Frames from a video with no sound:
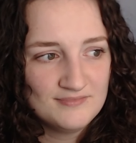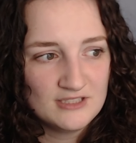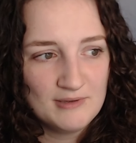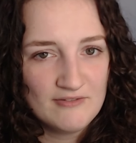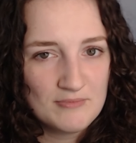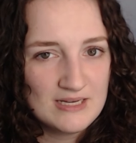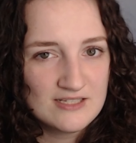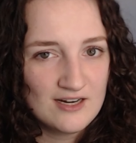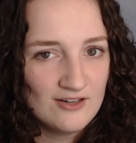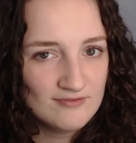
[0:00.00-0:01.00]
somebody from
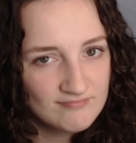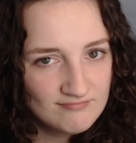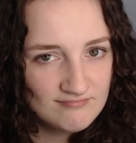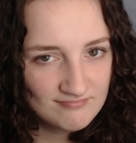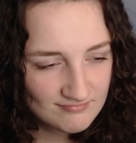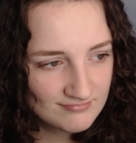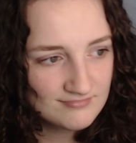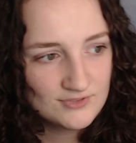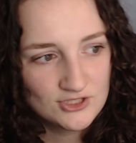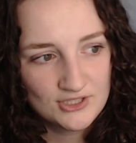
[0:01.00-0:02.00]
SNL,
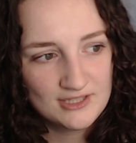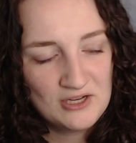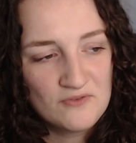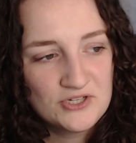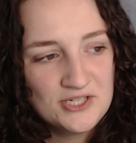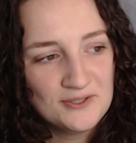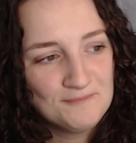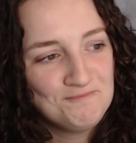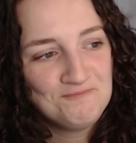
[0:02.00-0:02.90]
just like the Overseer.